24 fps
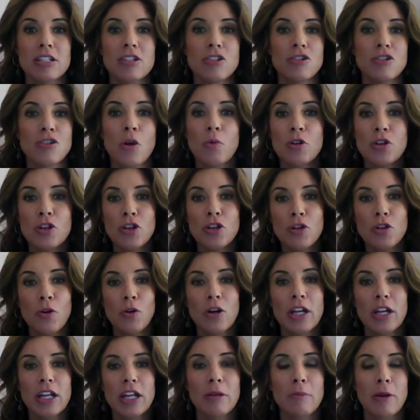You know, when you
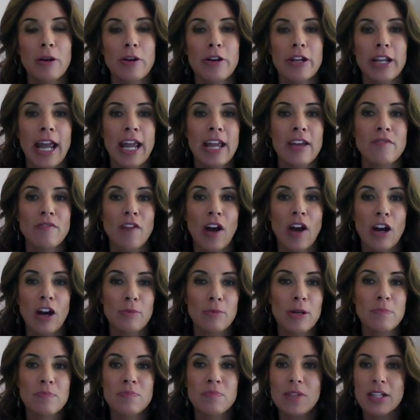are in a Mary Kay
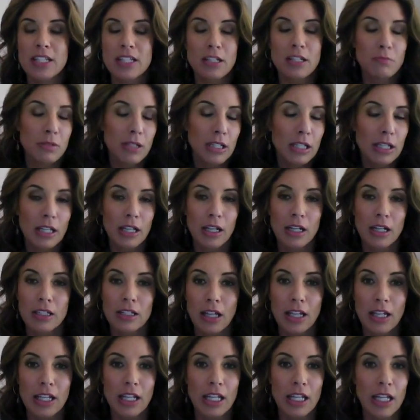environment, it's completely unlike